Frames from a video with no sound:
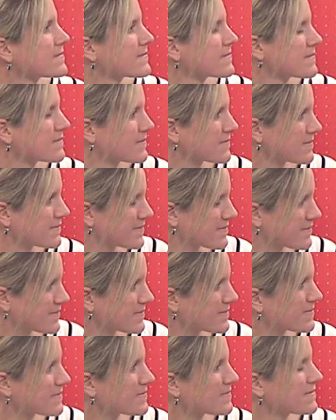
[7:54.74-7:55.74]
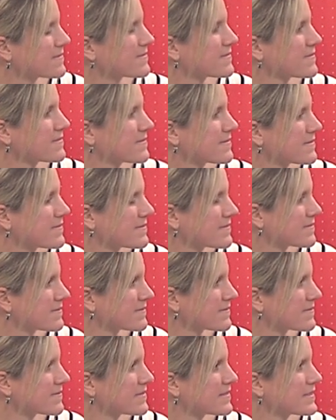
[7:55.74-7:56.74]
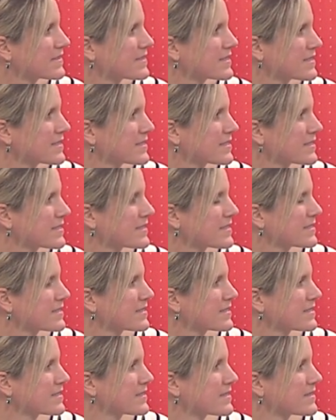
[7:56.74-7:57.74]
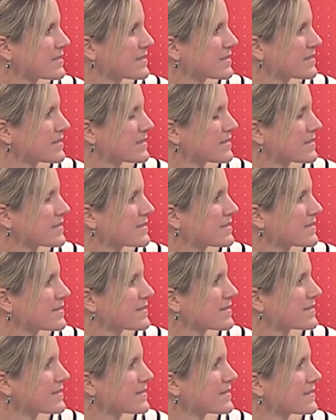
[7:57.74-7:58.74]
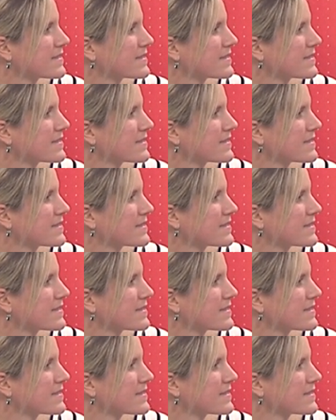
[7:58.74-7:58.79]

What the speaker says: No words are spoken by the person on screen.